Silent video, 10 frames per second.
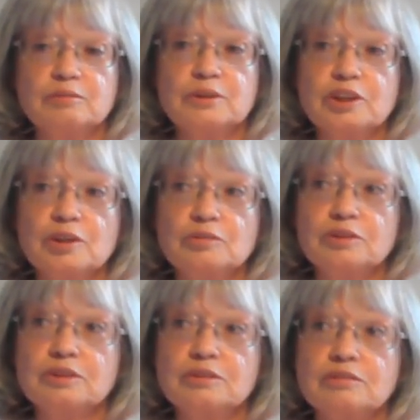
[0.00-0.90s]
We
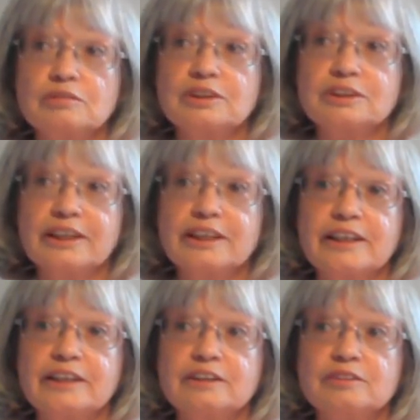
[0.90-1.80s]
don't stay
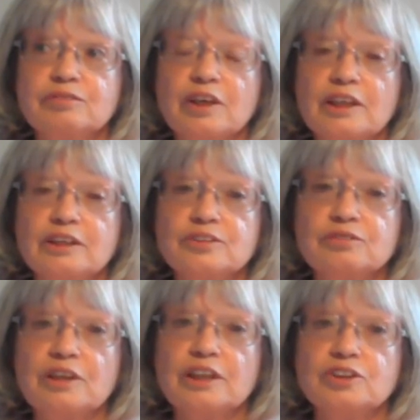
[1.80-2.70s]
in a
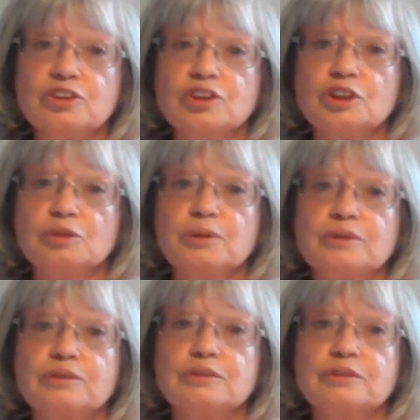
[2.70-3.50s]
violent relationship.